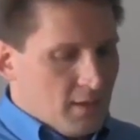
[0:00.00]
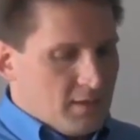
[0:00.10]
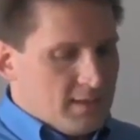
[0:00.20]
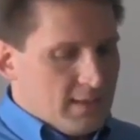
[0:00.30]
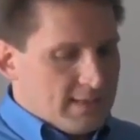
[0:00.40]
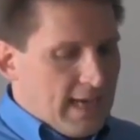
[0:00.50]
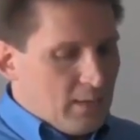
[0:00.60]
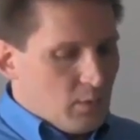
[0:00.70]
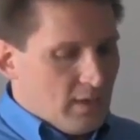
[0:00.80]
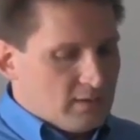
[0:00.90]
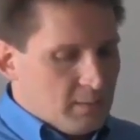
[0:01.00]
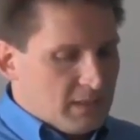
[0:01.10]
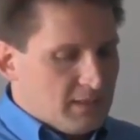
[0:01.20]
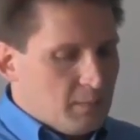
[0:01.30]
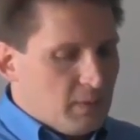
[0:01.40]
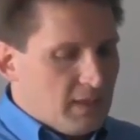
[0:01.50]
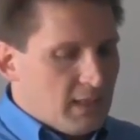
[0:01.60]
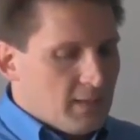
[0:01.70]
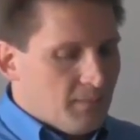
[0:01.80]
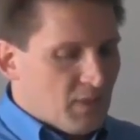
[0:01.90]
The design would
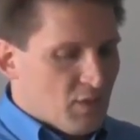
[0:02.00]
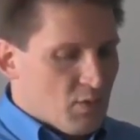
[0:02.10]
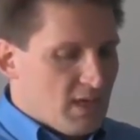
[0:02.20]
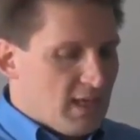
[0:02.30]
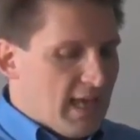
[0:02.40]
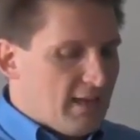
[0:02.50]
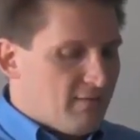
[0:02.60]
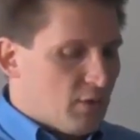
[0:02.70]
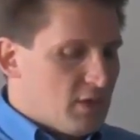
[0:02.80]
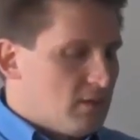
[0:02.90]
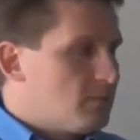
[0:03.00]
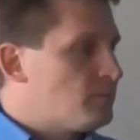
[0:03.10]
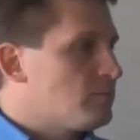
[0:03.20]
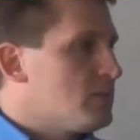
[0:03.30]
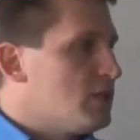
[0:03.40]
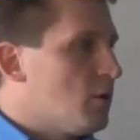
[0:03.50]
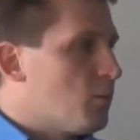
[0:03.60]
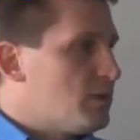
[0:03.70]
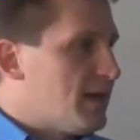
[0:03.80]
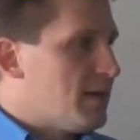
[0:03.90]
ultimately be 3 8-foot
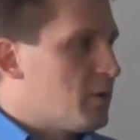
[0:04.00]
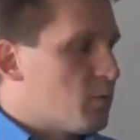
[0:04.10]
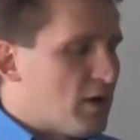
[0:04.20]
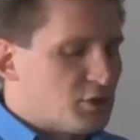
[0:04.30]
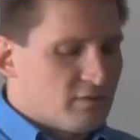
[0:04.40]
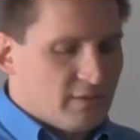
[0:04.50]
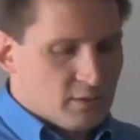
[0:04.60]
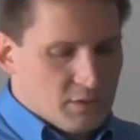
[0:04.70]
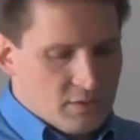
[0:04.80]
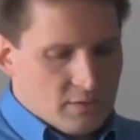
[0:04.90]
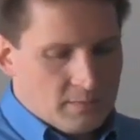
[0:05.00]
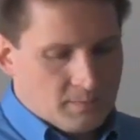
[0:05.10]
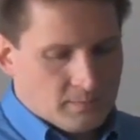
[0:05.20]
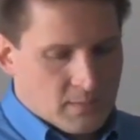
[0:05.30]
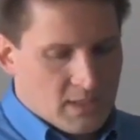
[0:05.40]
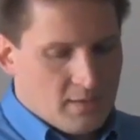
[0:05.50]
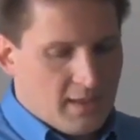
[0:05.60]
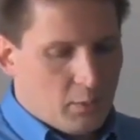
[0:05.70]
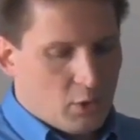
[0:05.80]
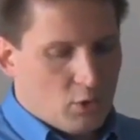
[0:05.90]
diameter pressure filters.
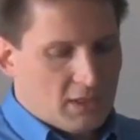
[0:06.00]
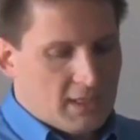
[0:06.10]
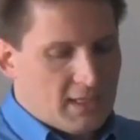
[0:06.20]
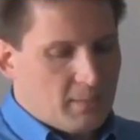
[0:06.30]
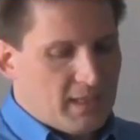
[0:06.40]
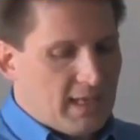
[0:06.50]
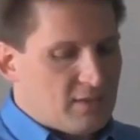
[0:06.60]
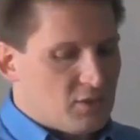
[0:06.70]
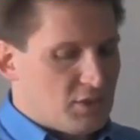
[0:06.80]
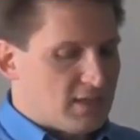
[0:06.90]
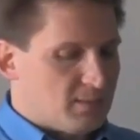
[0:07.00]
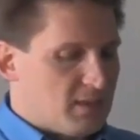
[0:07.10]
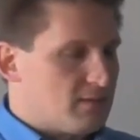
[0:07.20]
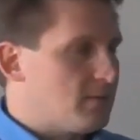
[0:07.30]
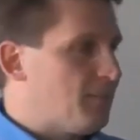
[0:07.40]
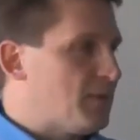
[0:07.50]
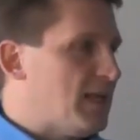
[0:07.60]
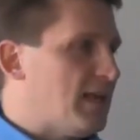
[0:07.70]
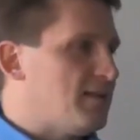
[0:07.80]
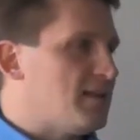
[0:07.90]
They would only need pH
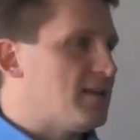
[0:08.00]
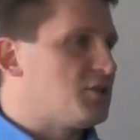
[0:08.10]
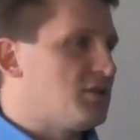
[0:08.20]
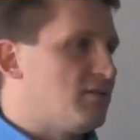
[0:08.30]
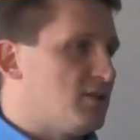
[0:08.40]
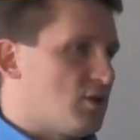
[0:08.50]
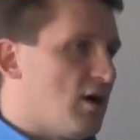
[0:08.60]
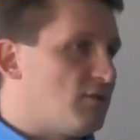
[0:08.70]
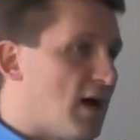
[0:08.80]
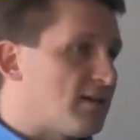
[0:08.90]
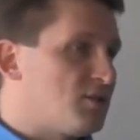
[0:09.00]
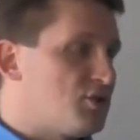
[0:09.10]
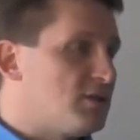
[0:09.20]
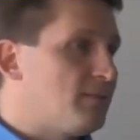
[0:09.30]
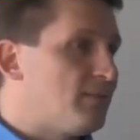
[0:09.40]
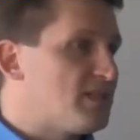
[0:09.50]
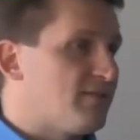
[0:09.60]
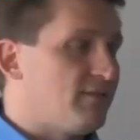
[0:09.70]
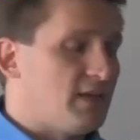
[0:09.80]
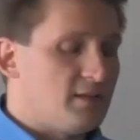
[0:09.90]
adjustments and the addition of dissolved oxygen
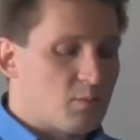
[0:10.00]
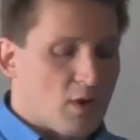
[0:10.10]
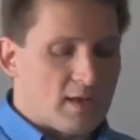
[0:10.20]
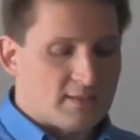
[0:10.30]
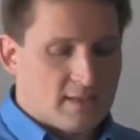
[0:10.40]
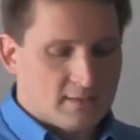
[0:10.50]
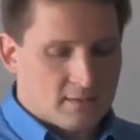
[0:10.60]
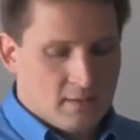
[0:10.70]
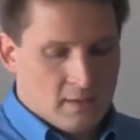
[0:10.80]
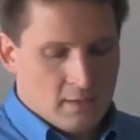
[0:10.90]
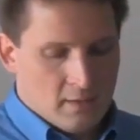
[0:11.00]
to feed the process.